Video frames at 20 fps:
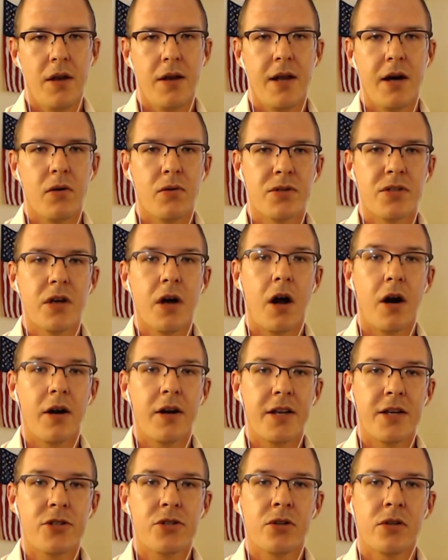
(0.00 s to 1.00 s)
Now, our
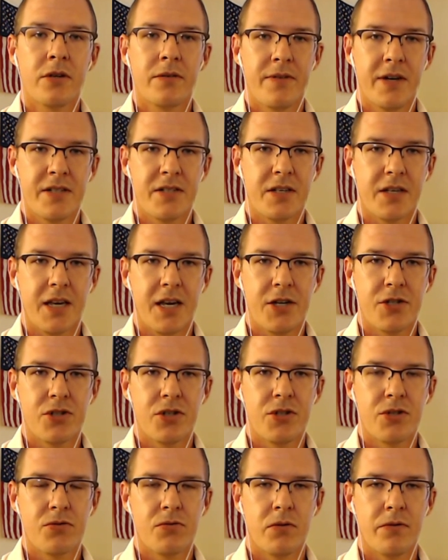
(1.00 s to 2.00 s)
initial
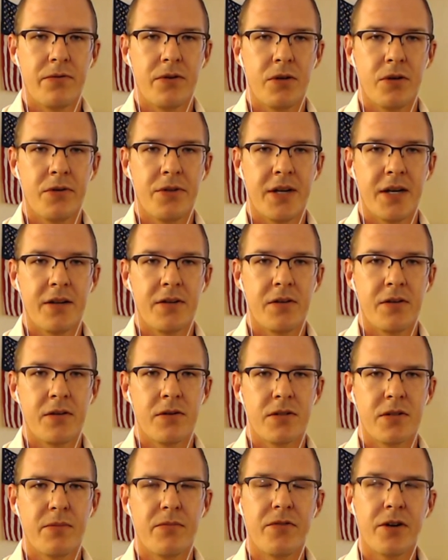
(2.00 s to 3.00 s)
investigations revealed that
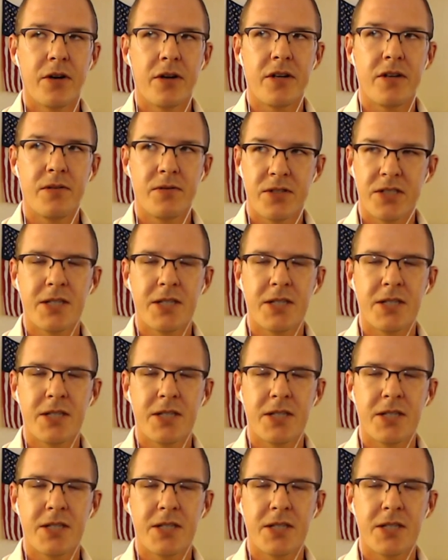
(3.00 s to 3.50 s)
some very